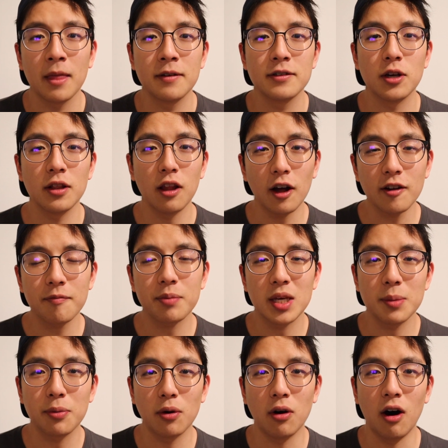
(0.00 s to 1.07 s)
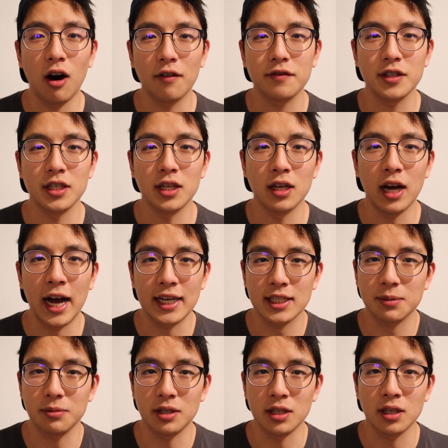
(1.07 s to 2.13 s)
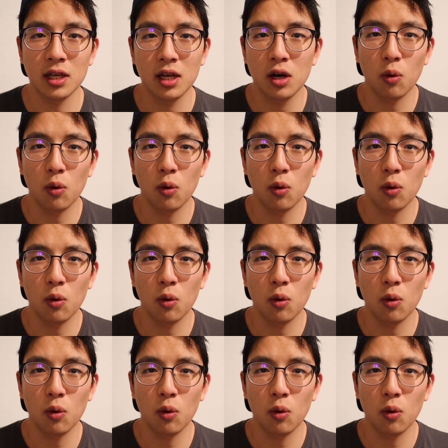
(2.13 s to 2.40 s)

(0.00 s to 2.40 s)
So a lot of people often ask me,